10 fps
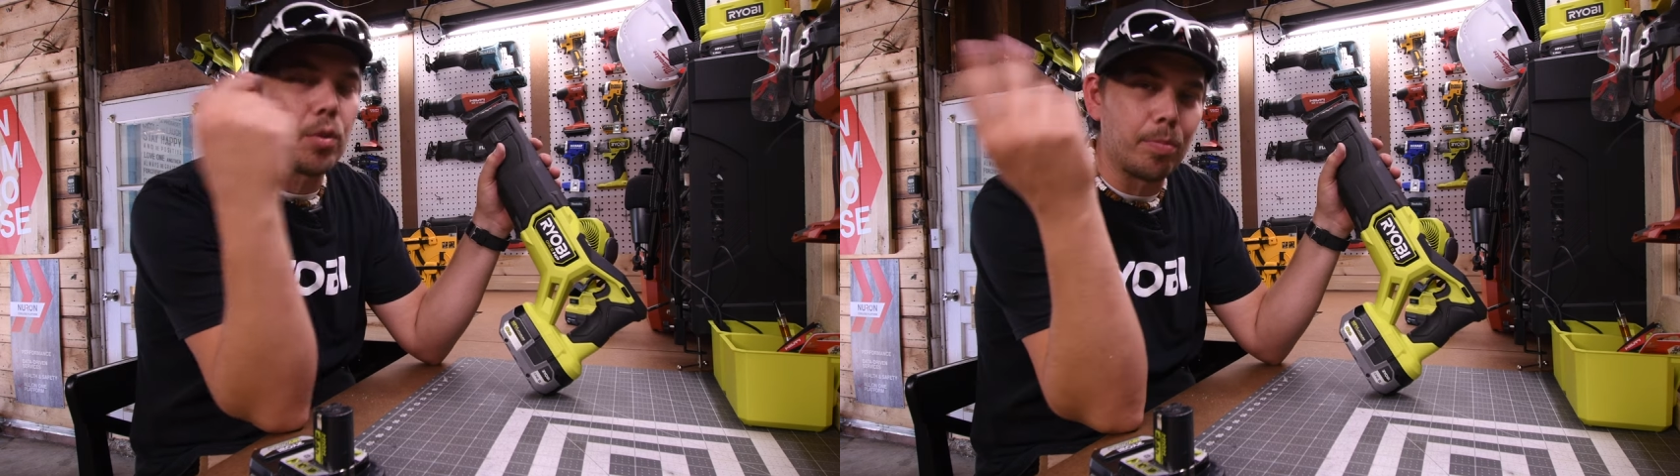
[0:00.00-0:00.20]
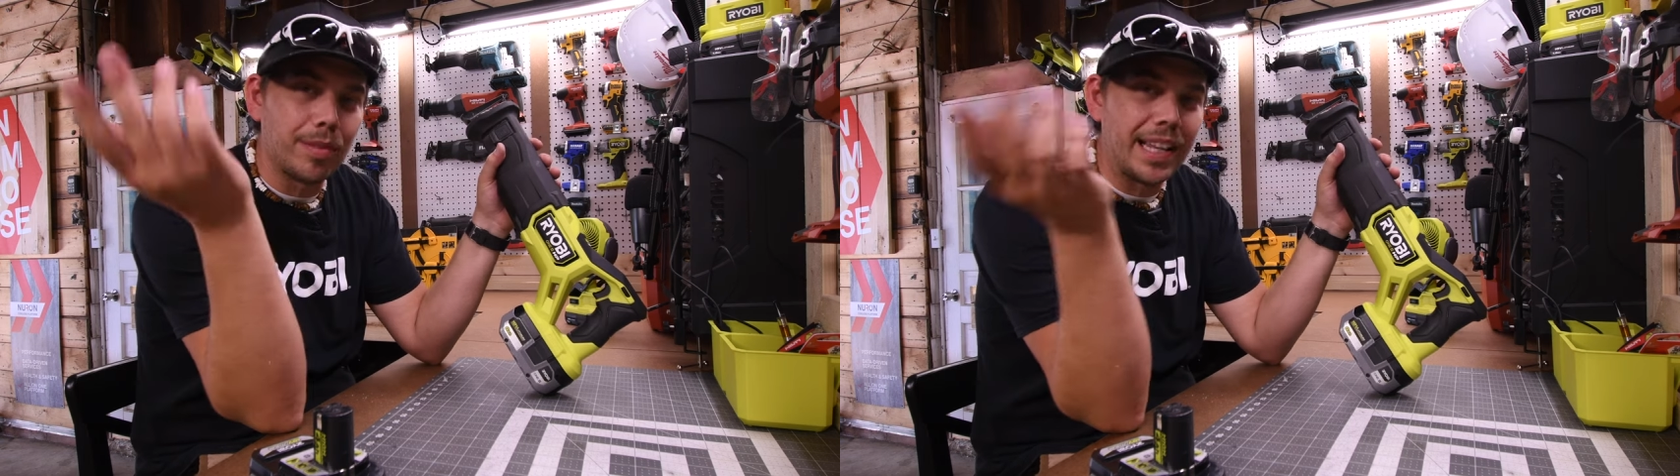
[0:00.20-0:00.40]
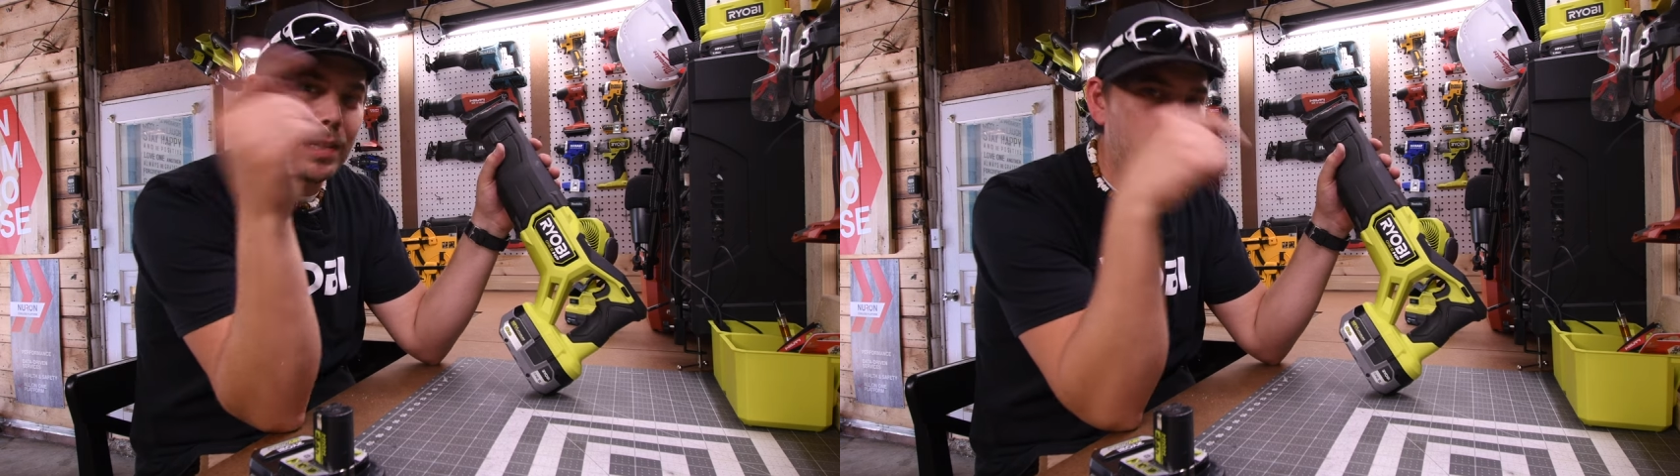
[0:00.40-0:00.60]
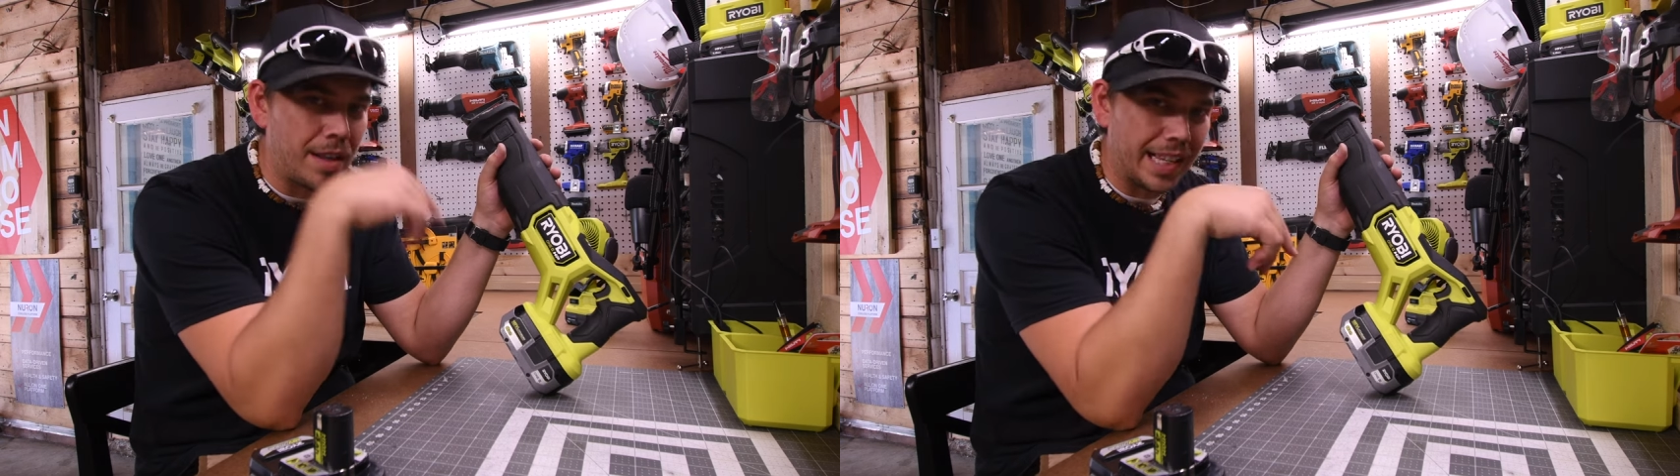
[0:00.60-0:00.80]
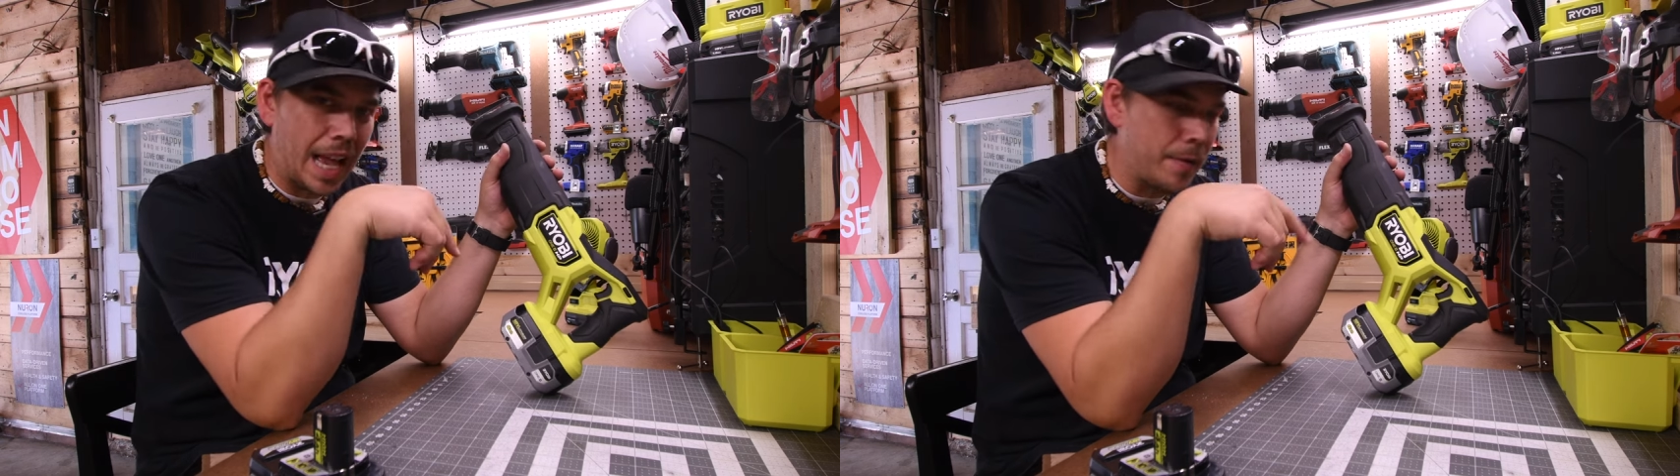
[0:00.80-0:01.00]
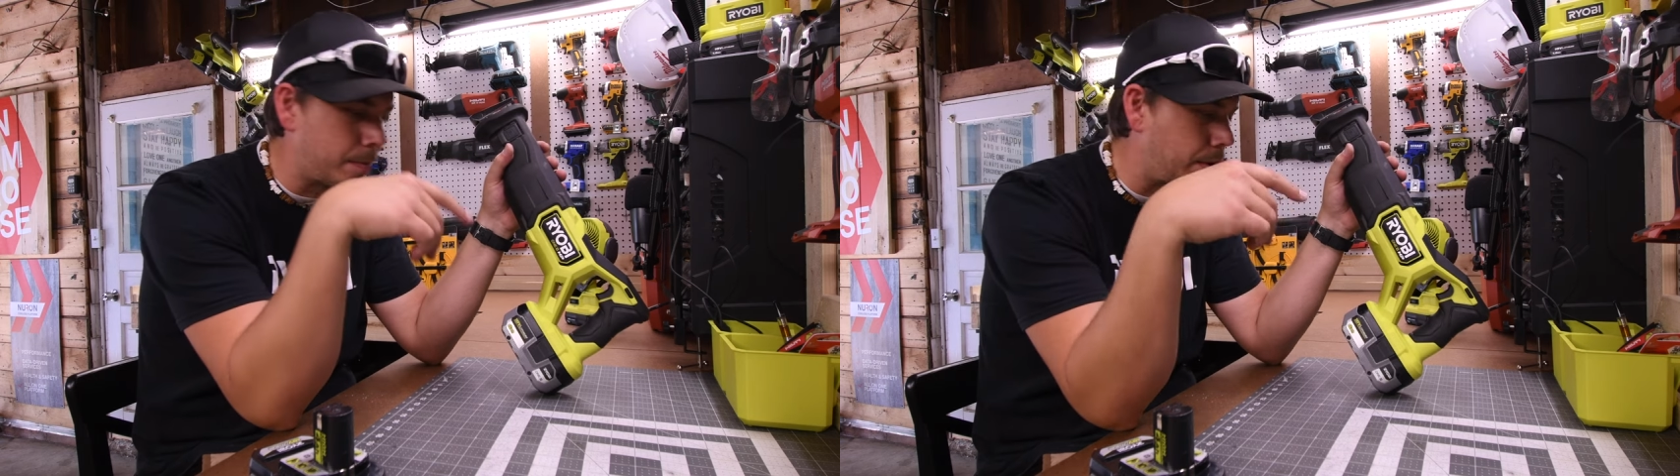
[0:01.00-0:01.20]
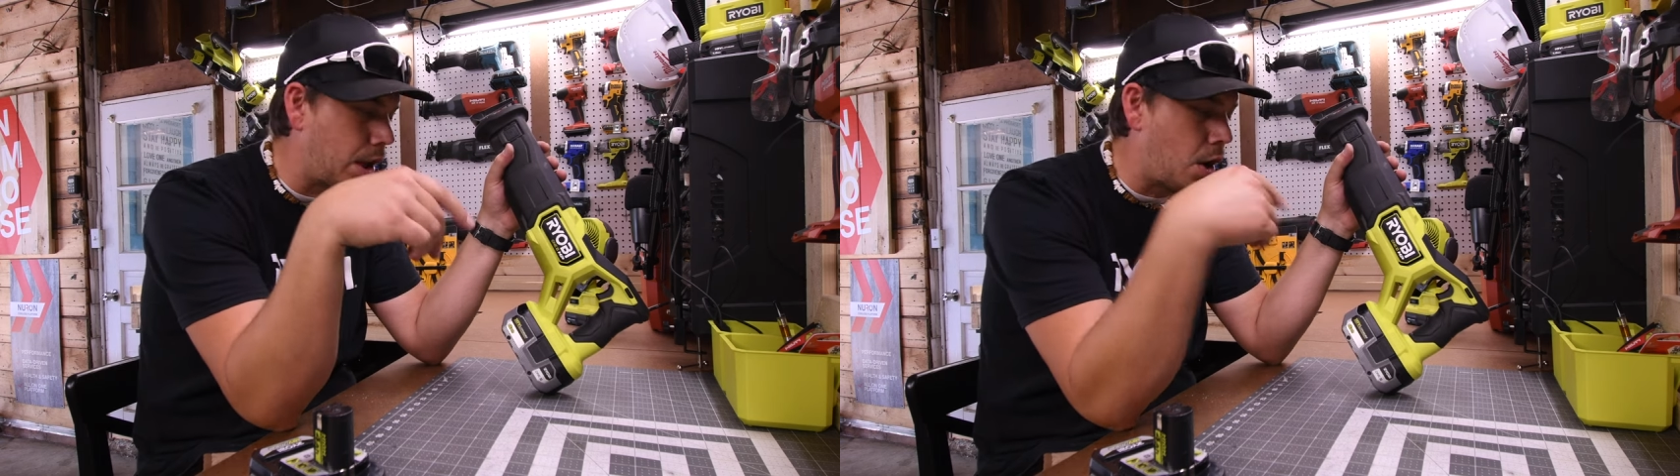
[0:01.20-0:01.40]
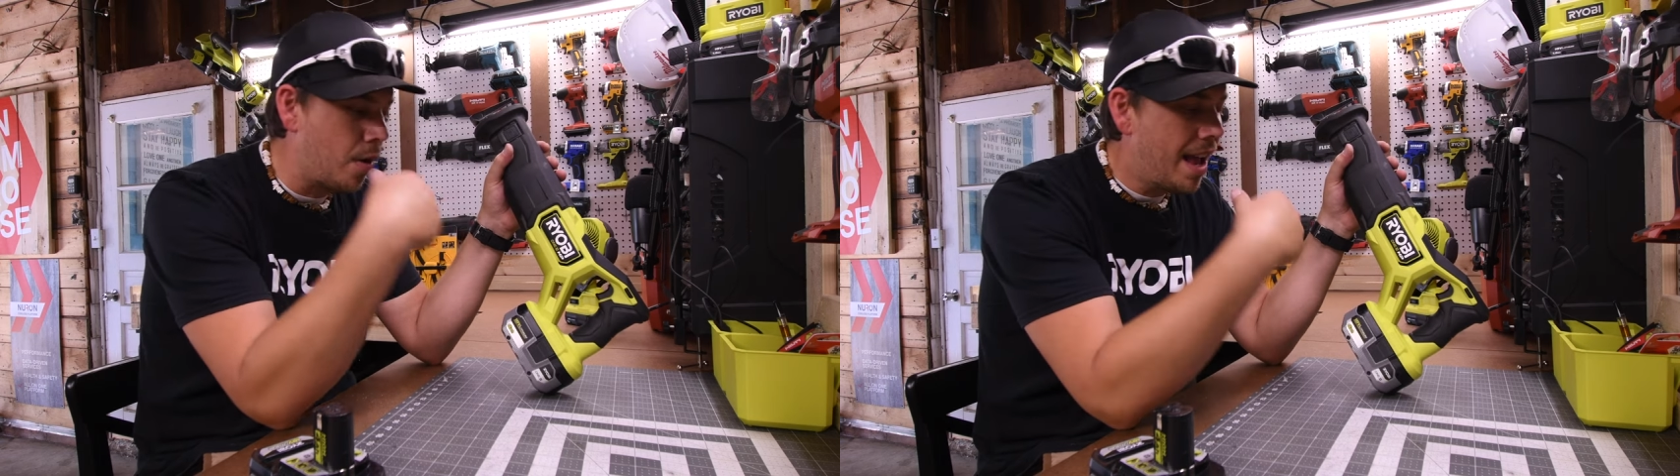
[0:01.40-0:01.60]
so please put in the comments
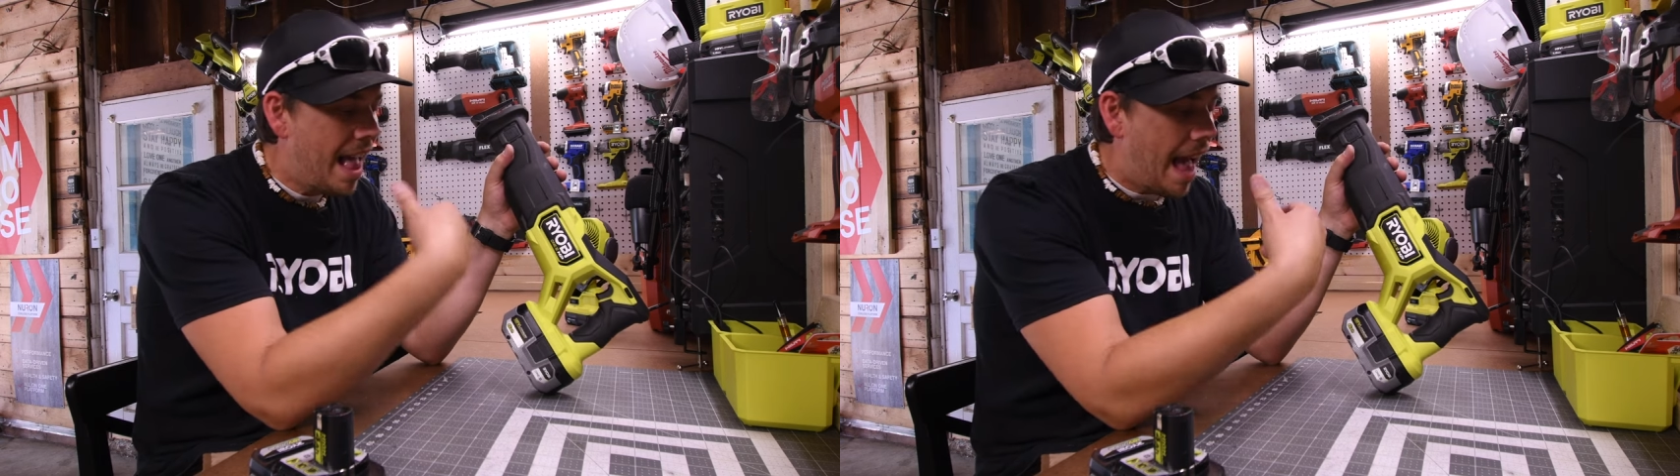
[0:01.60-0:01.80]
below